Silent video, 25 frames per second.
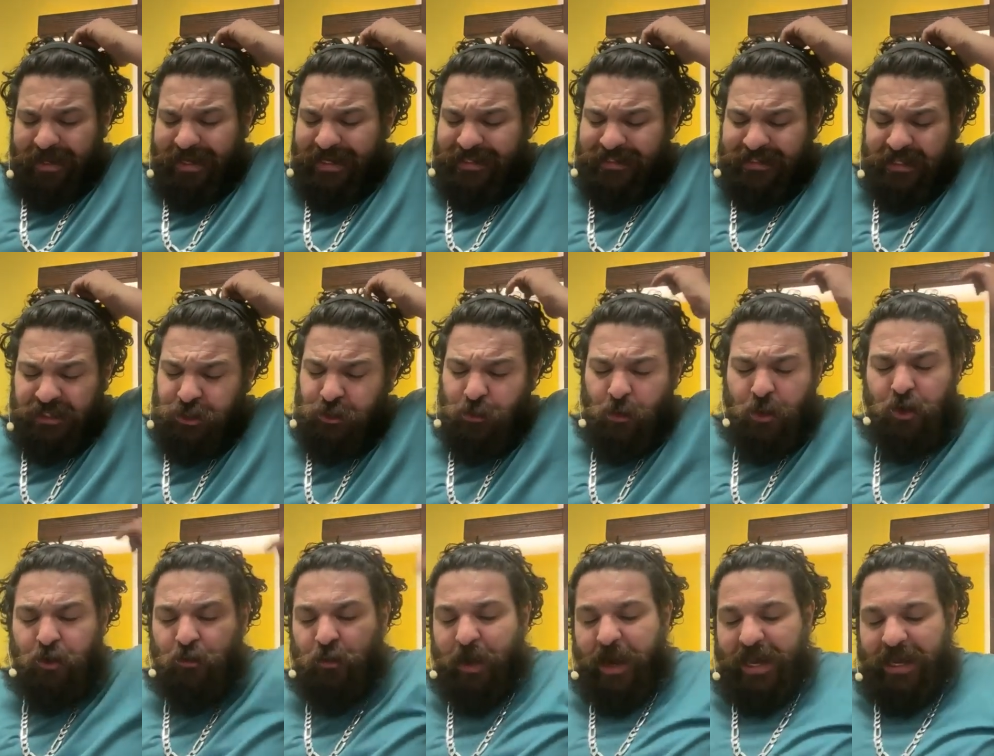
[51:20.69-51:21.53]
He says,
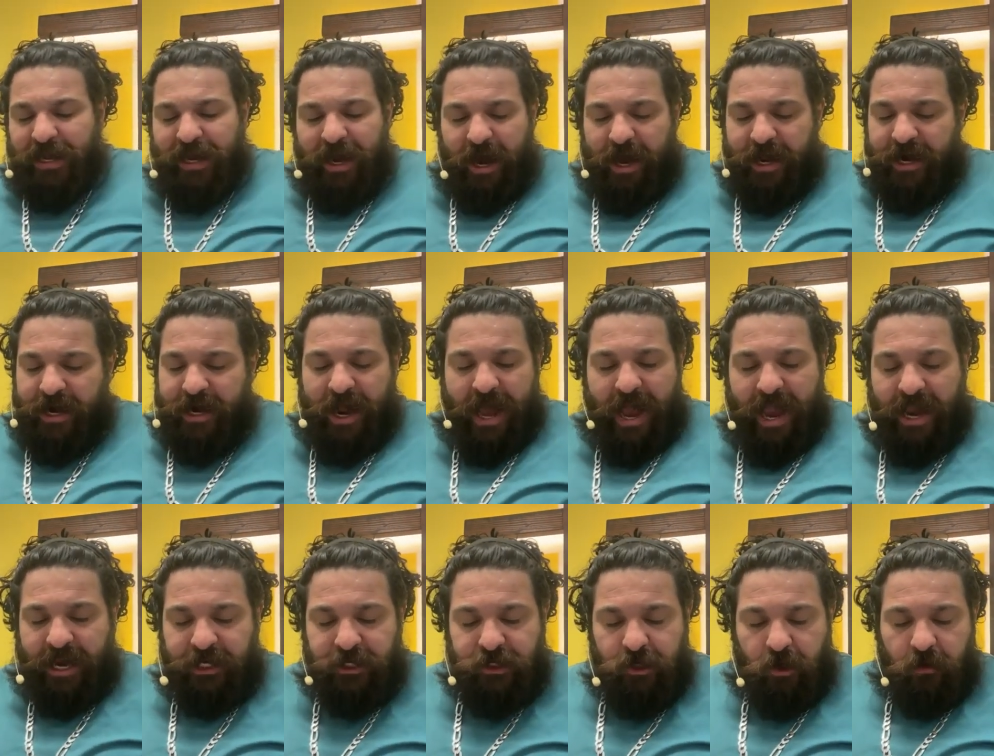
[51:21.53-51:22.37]
You are great, God, and
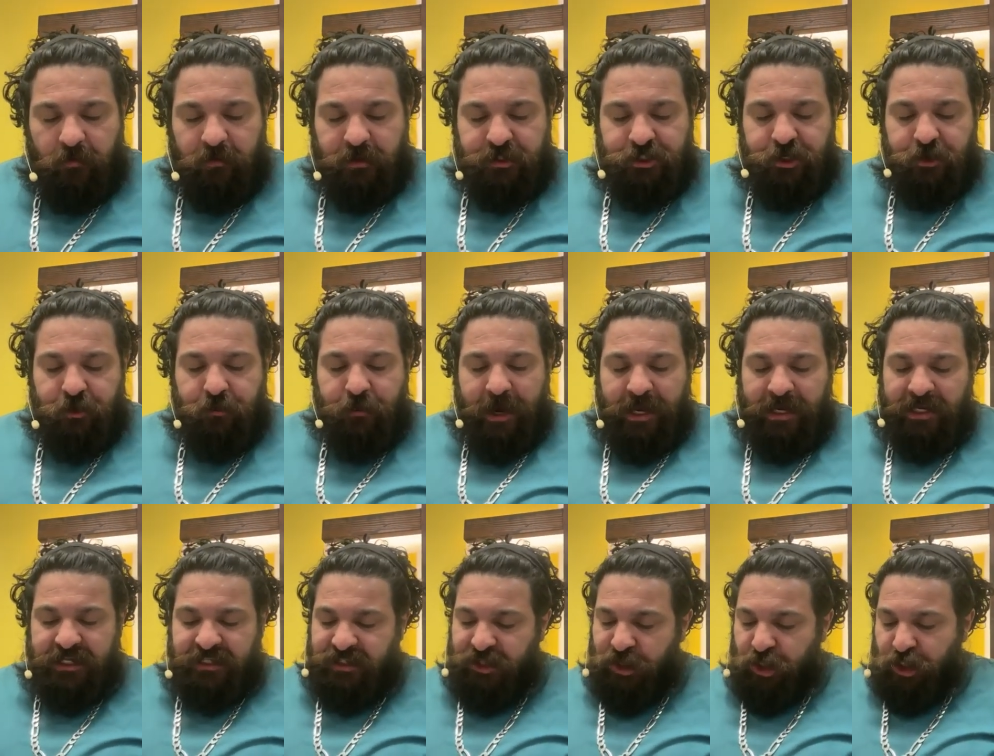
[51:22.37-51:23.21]
I acknowledge your
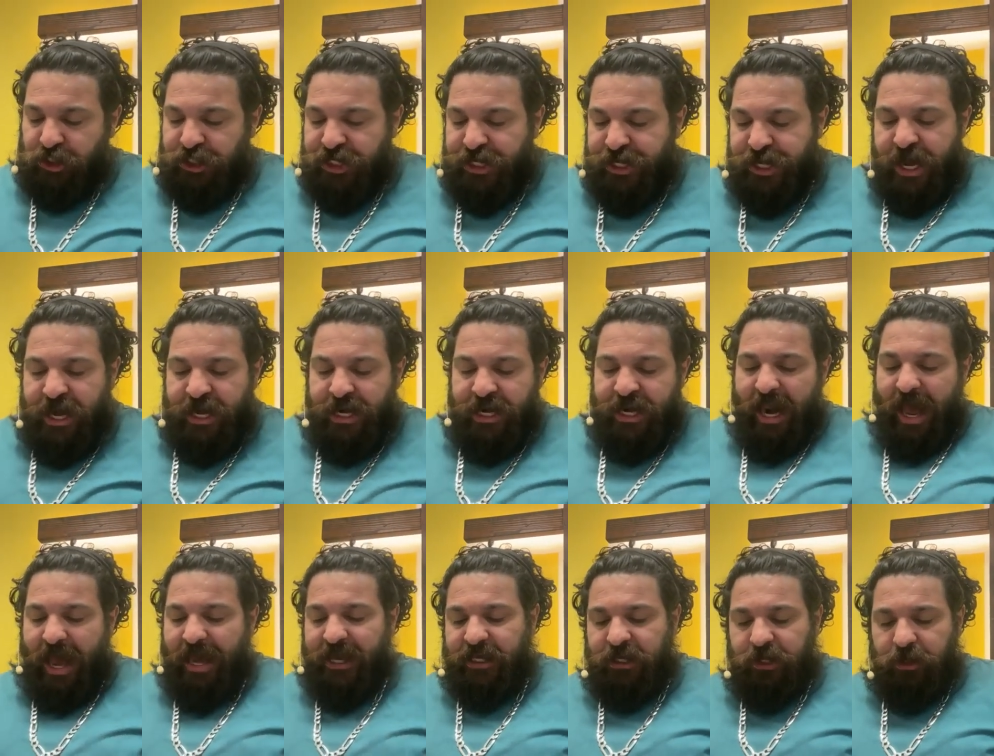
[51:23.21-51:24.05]
greatness. There's none
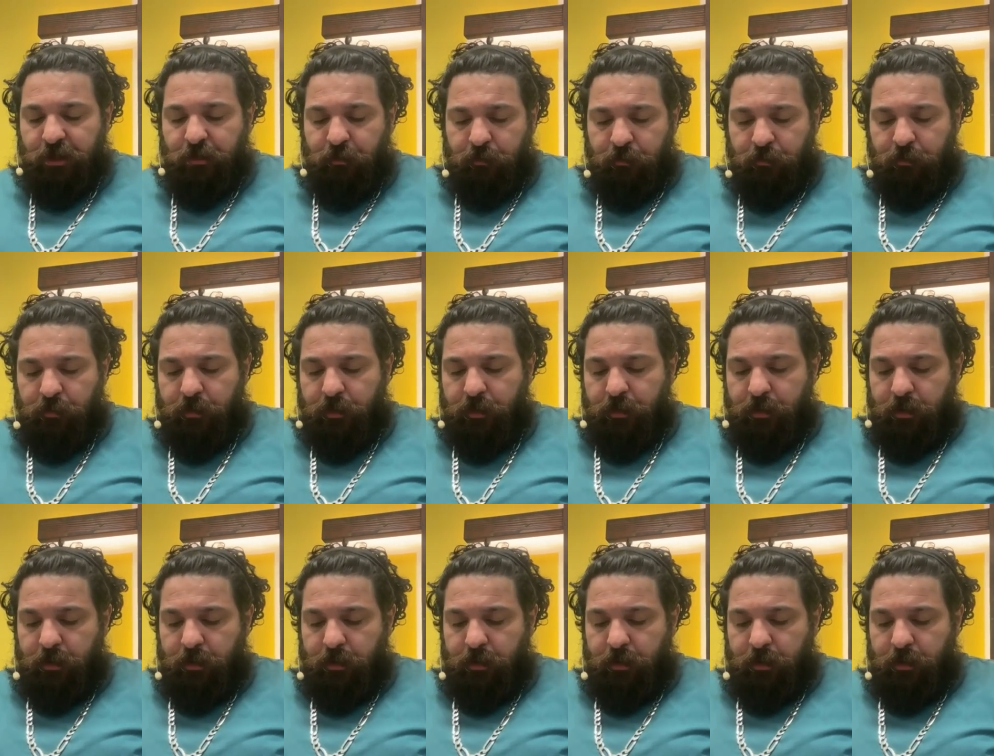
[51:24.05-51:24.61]
like you.